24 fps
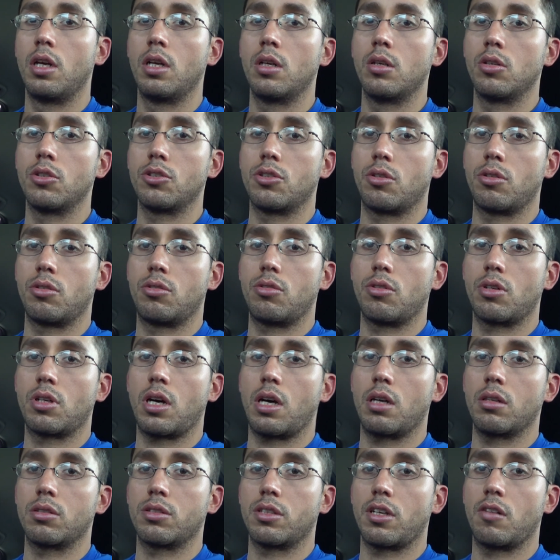Those are the two
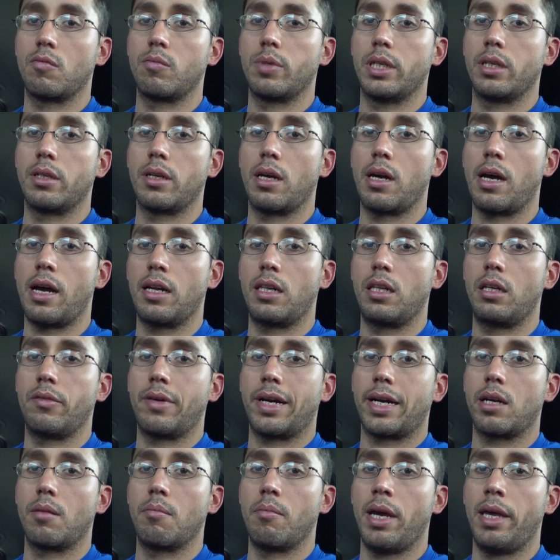colors that have been highly
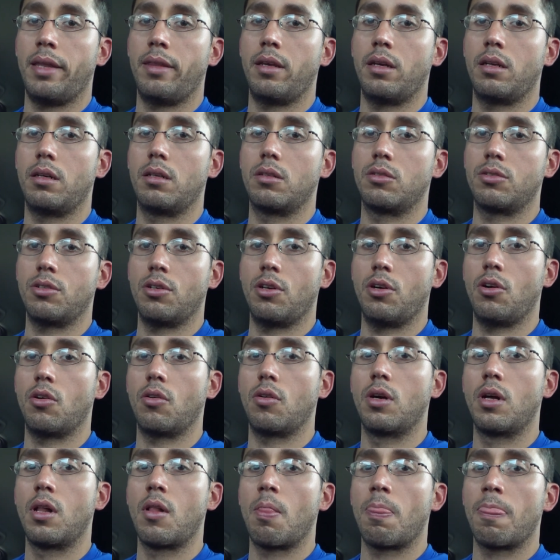recommended. So
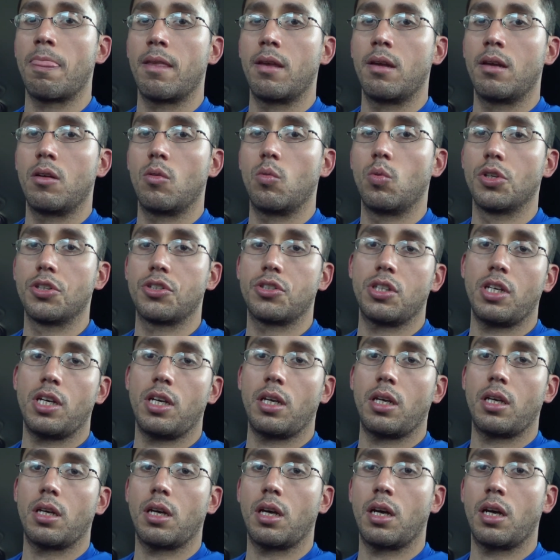we'll see.